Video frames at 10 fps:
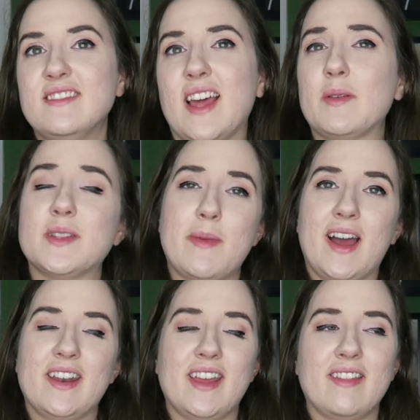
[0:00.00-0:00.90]
that was
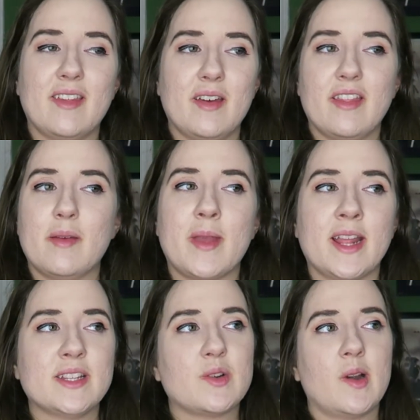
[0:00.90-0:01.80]
about it. The, the
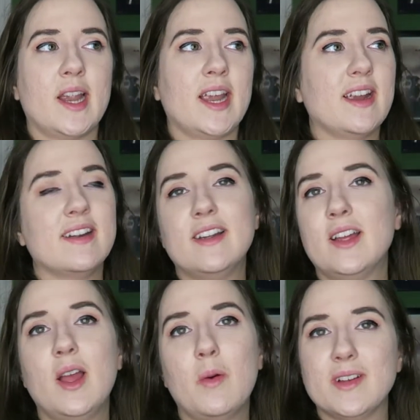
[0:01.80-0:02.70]
main story
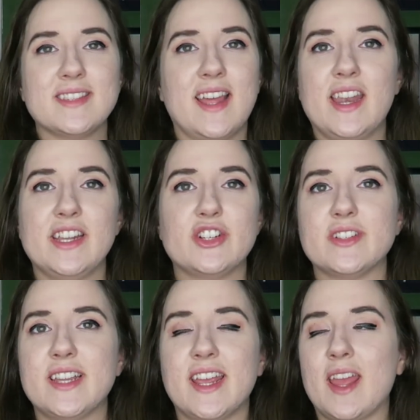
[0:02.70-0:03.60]
wasn't that
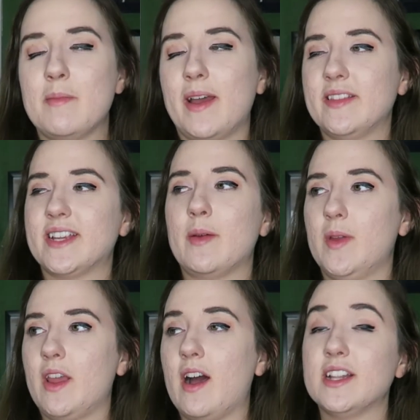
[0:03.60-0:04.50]
interesting. And by the time
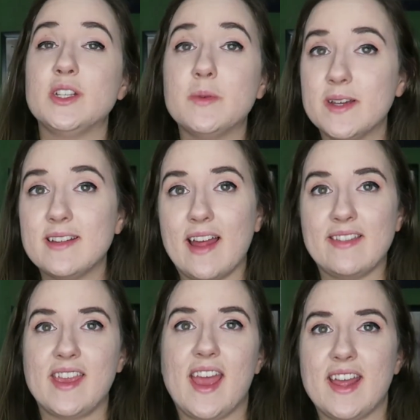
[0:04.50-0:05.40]
we got to it
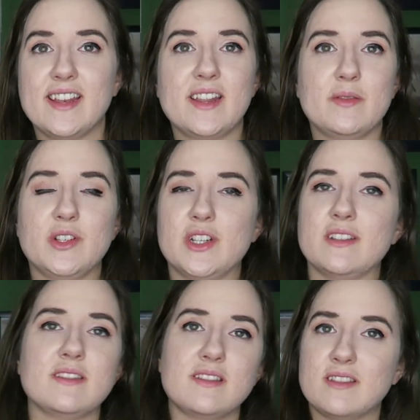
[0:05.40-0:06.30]
at the end, it was
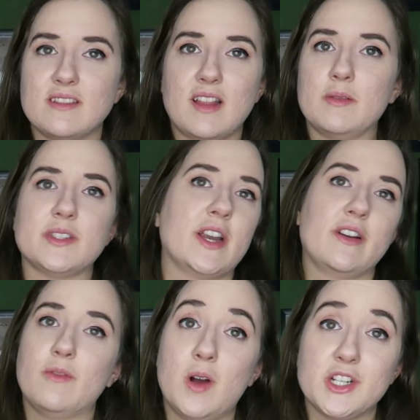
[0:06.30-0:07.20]
just, I was
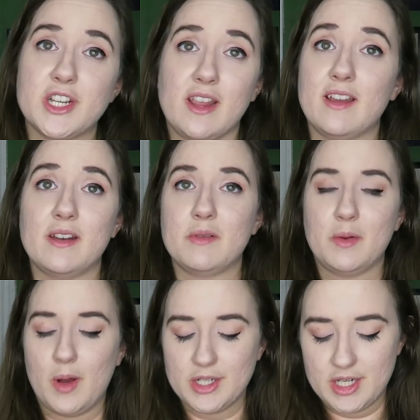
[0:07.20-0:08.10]
tired of watching it. I don't
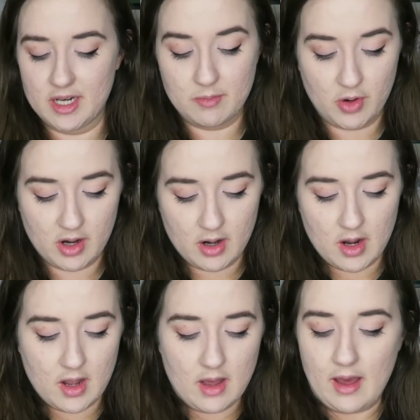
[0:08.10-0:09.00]
want to watch it anymore.
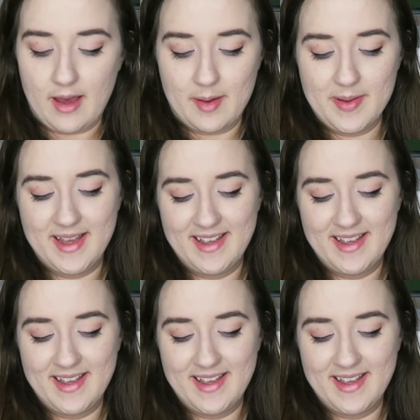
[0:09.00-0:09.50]
Um,